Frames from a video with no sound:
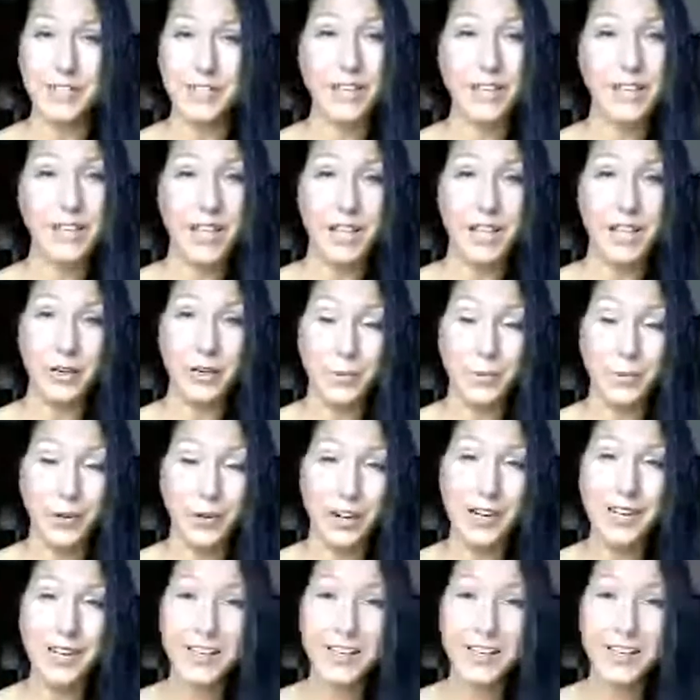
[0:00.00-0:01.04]
on the inner
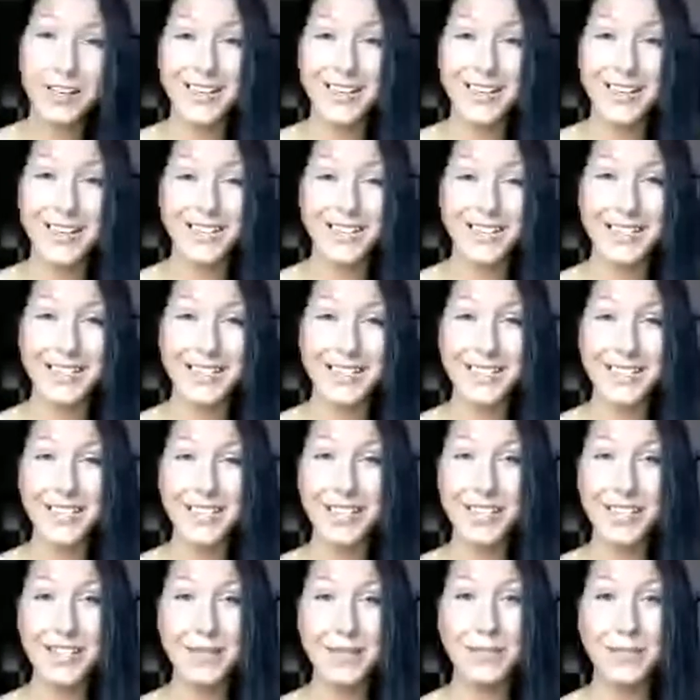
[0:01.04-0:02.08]
work that is
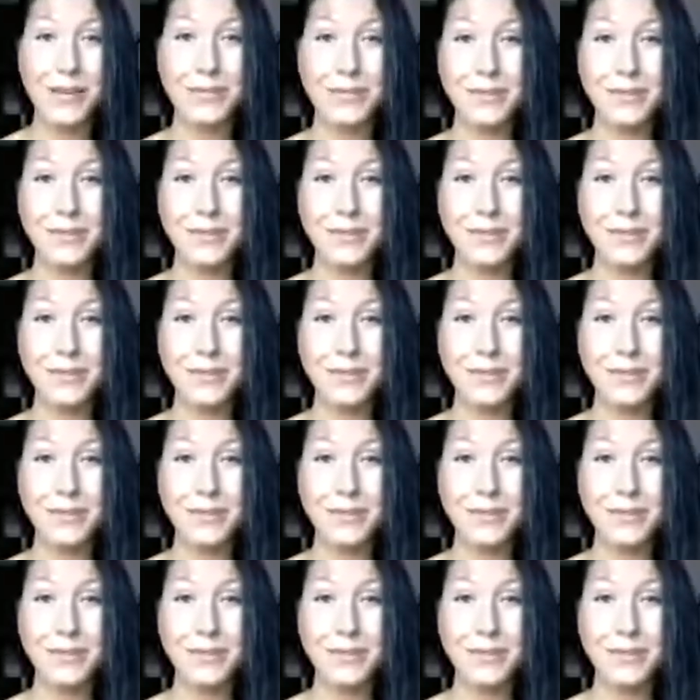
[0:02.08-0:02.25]
necessary to be